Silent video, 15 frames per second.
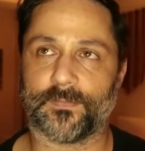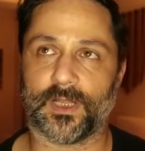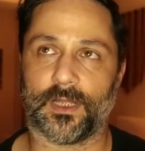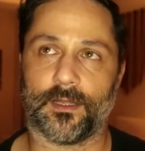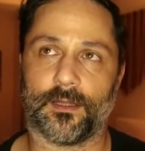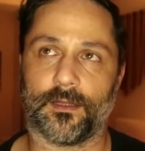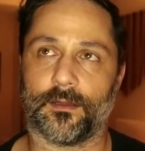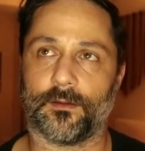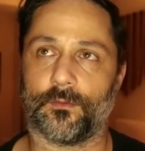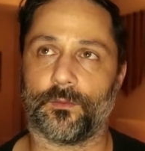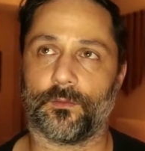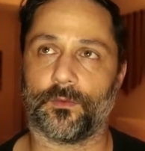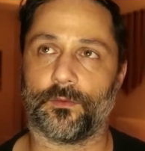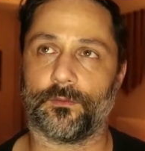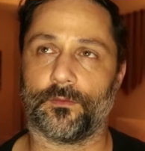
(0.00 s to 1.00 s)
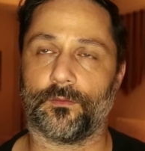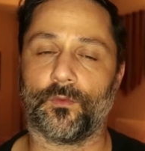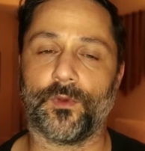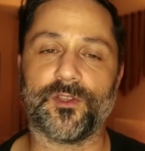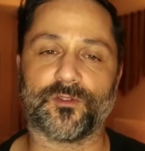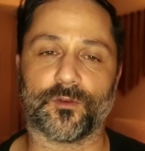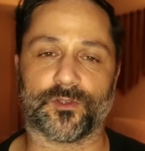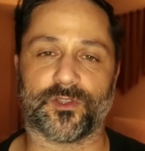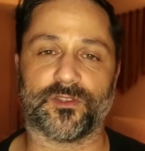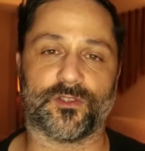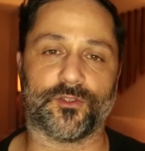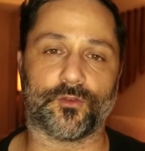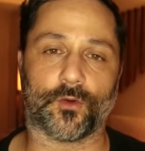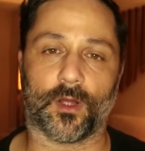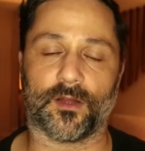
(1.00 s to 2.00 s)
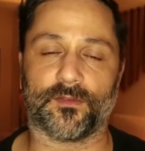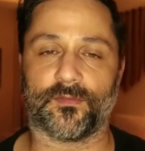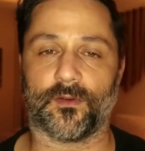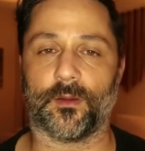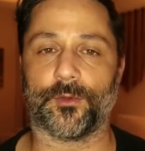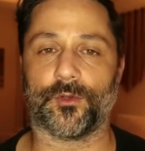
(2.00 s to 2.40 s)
resources to draw from